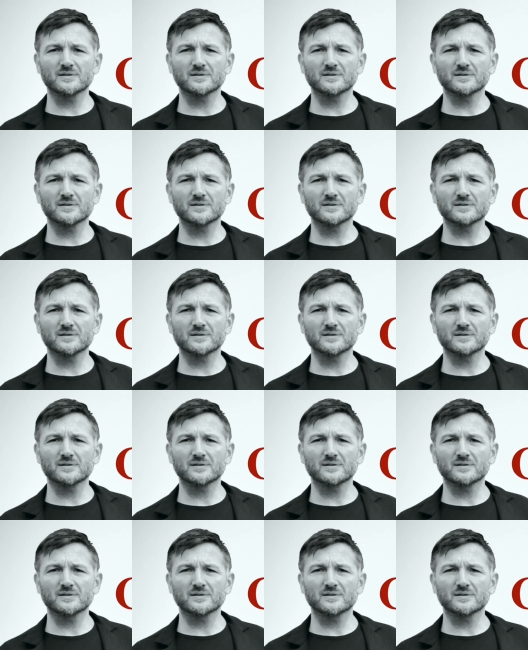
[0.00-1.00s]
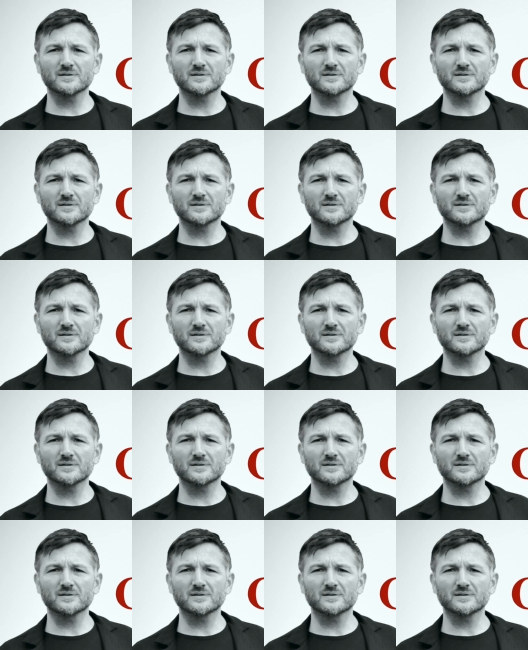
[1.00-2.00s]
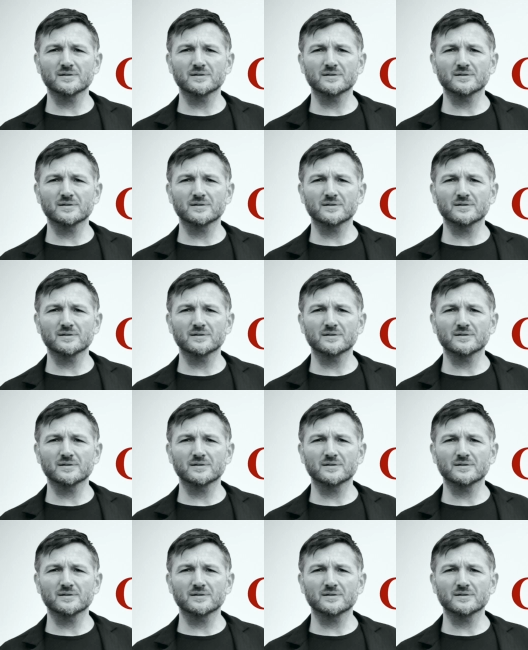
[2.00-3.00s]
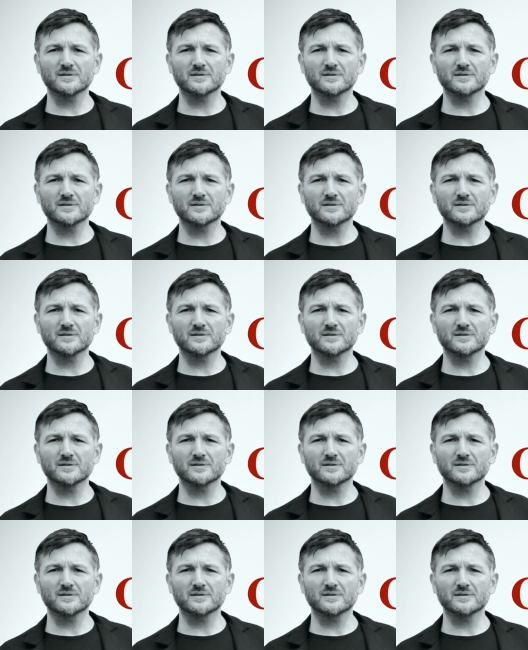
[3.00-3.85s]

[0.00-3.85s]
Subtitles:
(no lip movement)